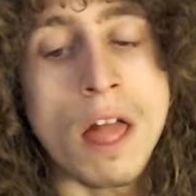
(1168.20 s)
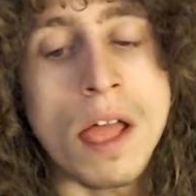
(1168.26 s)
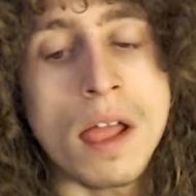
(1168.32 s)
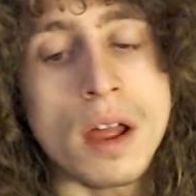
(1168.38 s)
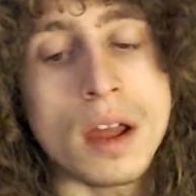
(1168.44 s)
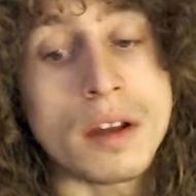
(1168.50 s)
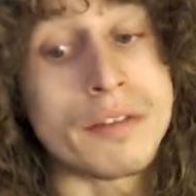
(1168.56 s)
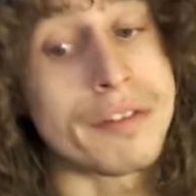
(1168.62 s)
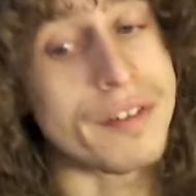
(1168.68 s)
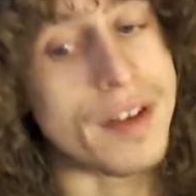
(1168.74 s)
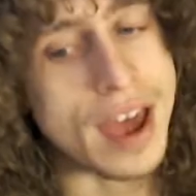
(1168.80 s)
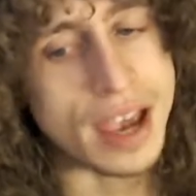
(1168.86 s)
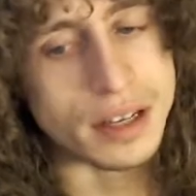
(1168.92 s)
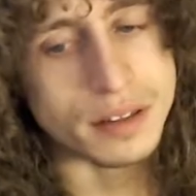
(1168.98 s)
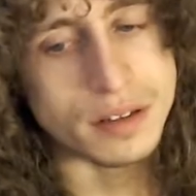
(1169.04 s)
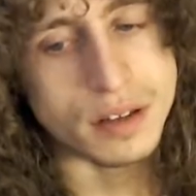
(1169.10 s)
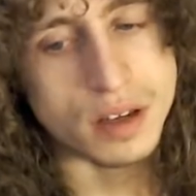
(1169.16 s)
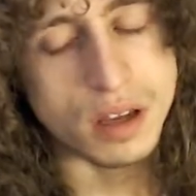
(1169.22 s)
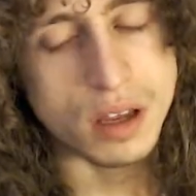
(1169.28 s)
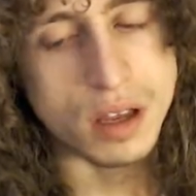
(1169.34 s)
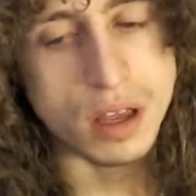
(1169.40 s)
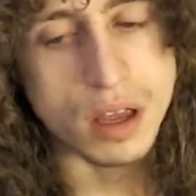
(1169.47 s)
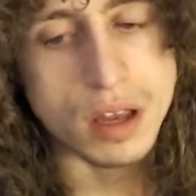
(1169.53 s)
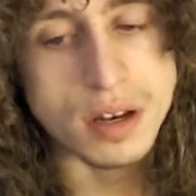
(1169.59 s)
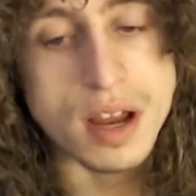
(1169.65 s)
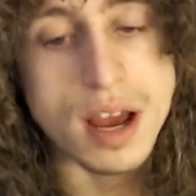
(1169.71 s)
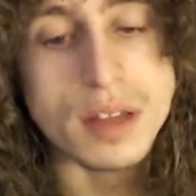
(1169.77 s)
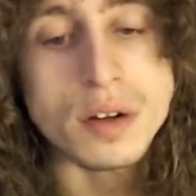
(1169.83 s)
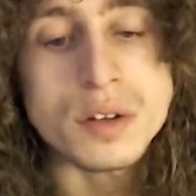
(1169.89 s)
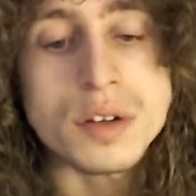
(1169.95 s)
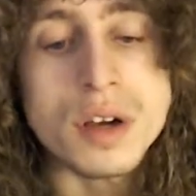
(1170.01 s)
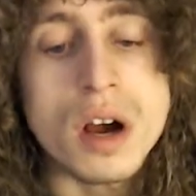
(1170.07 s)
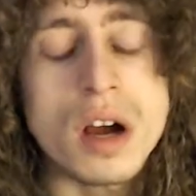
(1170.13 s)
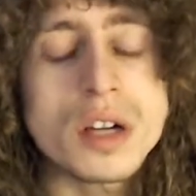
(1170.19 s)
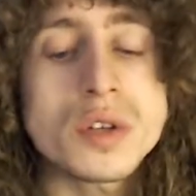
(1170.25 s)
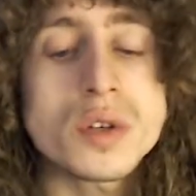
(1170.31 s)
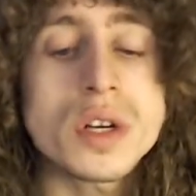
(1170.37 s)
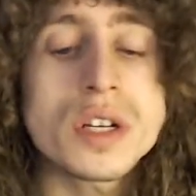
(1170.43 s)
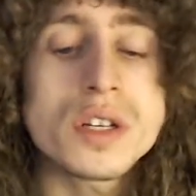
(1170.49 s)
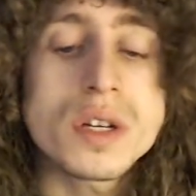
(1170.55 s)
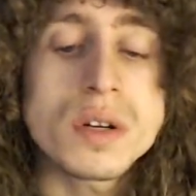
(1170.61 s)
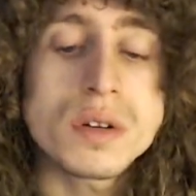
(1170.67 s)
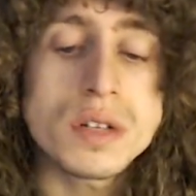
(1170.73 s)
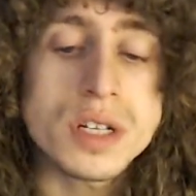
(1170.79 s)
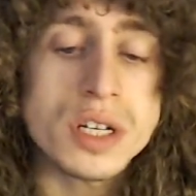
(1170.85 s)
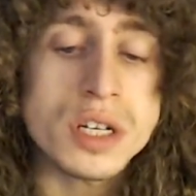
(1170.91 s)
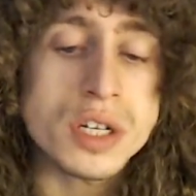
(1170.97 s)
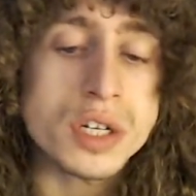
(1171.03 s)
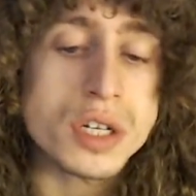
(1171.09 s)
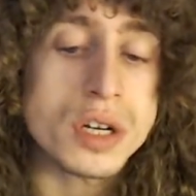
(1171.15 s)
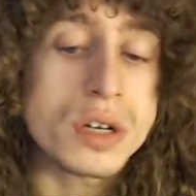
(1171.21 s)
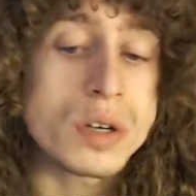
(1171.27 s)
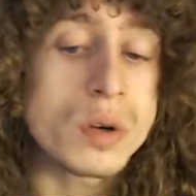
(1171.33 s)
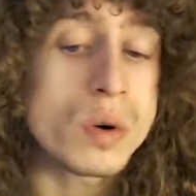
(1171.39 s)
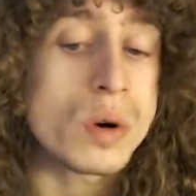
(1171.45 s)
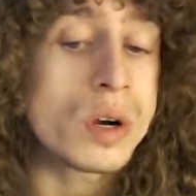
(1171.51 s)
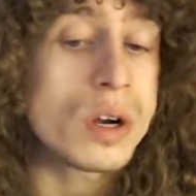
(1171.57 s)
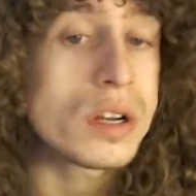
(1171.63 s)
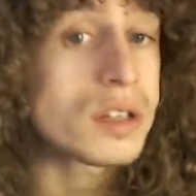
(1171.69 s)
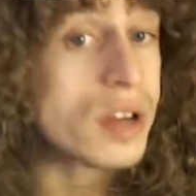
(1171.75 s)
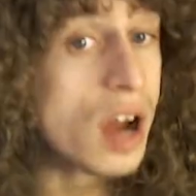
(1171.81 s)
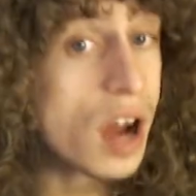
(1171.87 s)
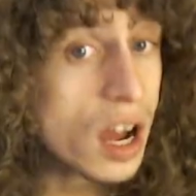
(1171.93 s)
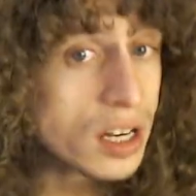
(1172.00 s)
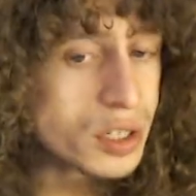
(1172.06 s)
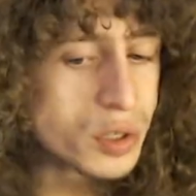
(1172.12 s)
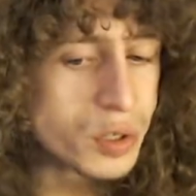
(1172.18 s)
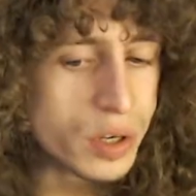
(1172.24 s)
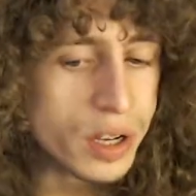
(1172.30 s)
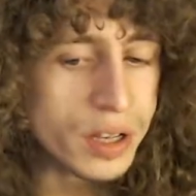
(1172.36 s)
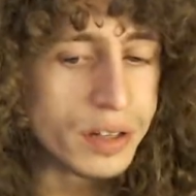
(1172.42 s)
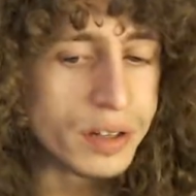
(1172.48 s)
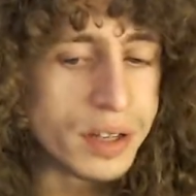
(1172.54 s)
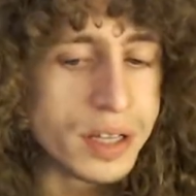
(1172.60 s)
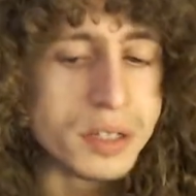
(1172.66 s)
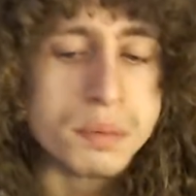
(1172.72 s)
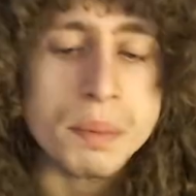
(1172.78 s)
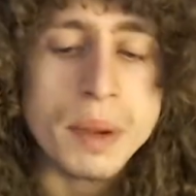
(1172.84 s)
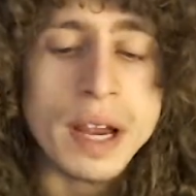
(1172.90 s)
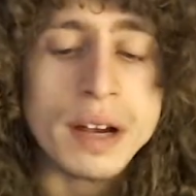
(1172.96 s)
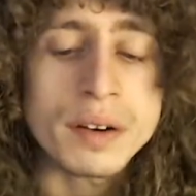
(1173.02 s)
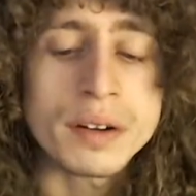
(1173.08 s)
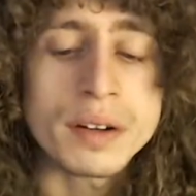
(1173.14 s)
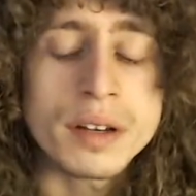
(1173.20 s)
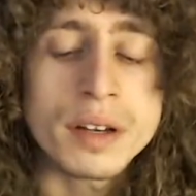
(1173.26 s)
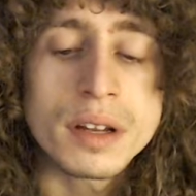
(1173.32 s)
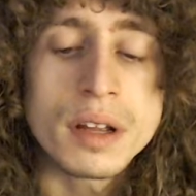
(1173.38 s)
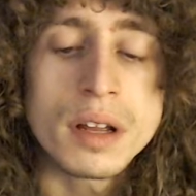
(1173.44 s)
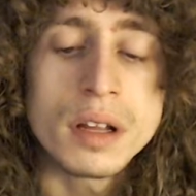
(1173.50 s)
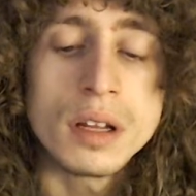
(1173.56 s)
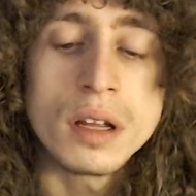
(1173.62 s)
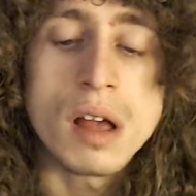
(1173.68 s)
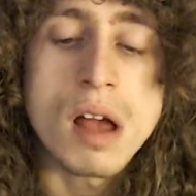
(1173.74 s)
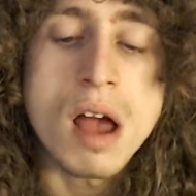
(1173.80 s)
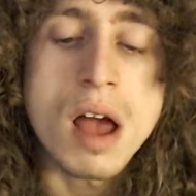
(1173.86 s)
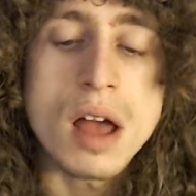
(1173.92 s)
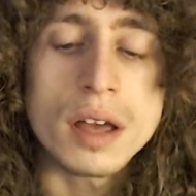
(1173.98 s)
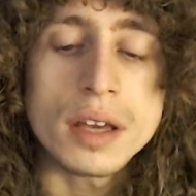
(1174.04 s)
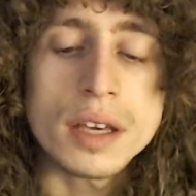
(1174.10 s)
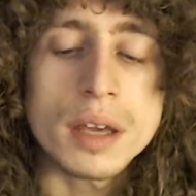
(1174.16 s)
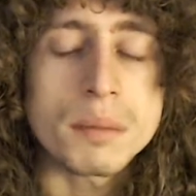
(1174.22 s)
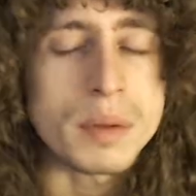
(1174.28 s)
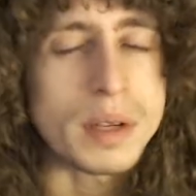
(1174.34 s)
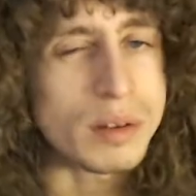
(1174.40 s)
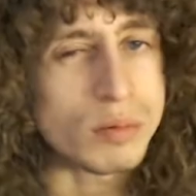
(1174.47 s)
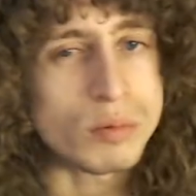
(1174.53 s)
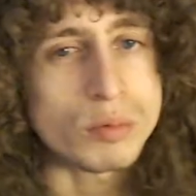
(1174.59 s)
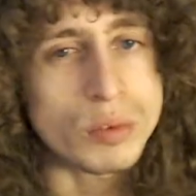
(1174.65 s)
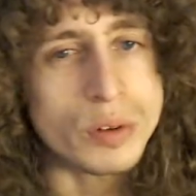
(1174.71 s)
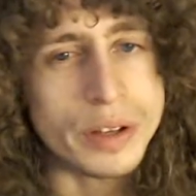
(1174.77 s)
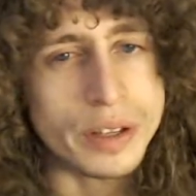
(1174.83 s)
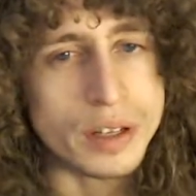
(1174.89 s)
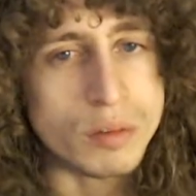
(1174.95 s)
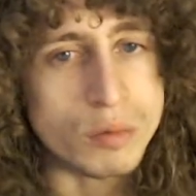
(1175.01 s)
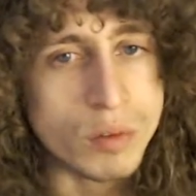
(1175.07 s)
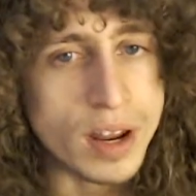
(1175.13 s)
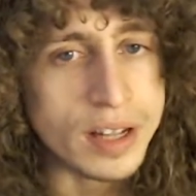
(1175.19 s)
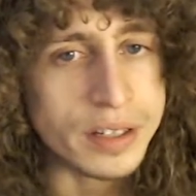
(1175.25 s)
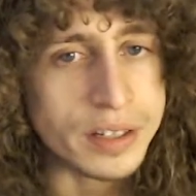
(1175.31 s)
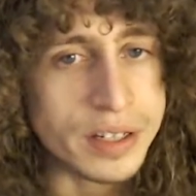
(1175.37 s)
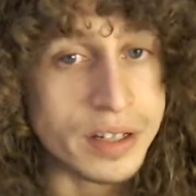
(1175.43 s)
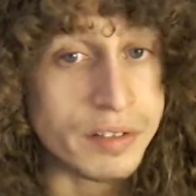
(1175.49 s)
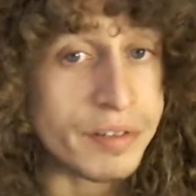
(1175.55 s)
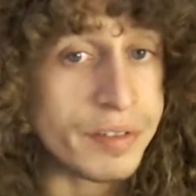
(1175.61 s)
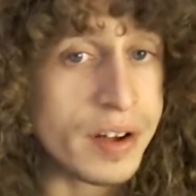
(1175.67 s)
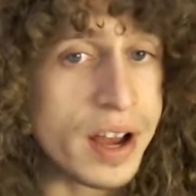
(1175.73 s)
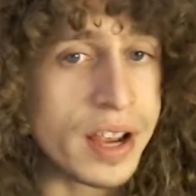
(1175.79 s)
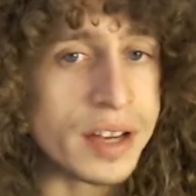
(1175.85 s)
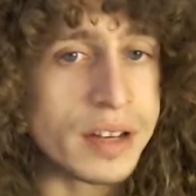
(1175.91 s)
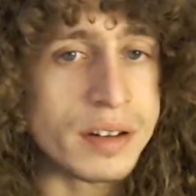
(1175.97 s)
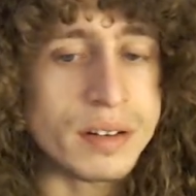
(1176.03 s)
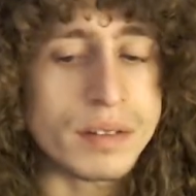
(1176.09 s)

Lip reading: In fact, neither Tantric Jyotish nor Tantra, its parent, can be really readily defined.